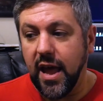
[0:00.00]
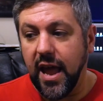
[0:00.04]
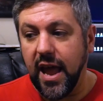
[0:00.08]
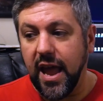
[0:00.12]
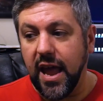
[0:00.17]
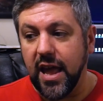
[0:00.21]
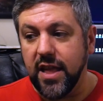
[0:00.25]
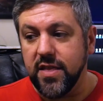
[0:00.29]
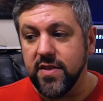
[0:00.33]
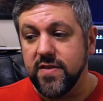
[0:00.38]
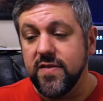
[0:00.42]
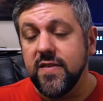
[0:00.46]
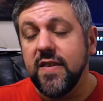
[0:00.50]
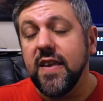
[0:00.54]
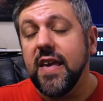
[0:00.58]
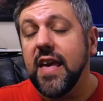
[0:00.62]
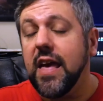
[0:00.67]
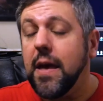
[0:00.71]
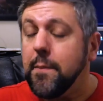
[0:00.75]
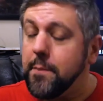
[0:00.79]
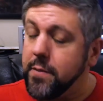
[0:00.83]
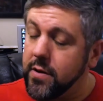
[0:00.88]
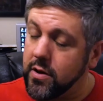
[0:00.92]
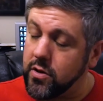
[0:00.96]
And
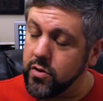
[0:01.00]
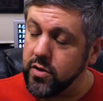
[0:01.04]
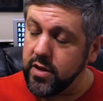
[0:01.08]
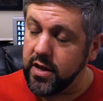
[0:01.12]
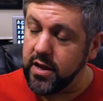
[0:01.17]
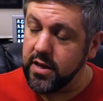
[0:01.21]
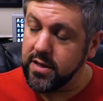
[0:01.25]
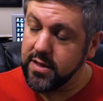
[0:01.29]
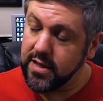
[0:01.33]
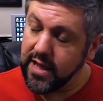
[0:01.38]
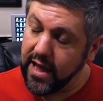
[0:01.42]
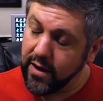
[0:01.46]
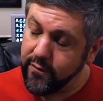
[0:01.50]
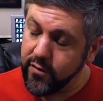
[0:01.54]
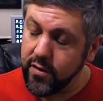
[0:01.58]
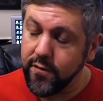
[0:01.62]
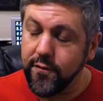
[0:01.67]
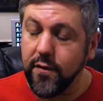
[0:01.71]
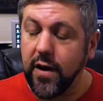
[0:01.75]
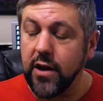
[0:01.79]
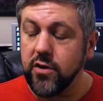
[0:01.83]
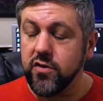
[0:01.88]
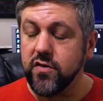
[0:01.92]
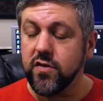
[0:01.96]
typically, every
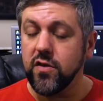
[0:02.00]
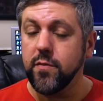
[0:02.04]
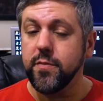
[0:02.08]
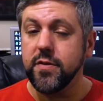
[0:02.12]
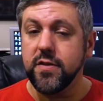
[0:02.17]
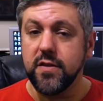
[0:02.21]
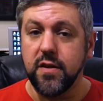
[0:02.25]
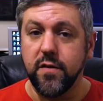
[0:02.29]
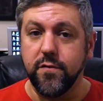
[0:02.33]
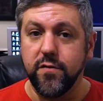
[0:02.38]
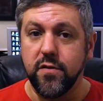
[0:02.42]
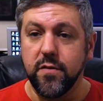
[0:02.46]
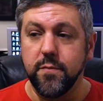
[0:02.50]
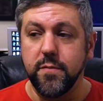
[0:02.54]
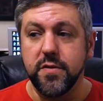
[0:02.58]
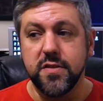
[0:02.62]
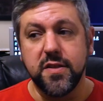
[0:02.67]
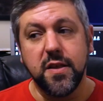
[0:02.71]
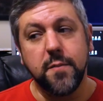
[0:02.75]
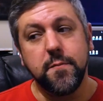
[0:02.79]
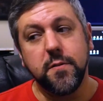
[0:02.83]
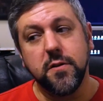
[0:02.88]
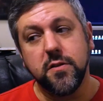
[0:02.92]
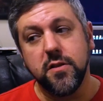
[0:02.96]
fighter is a little bit different, but
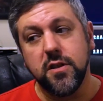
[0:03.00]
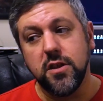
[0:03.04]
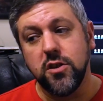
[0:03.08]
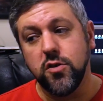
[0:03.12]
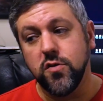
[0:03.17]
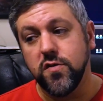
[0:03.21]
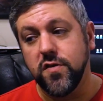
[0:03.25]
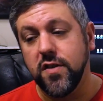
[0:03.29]
typically you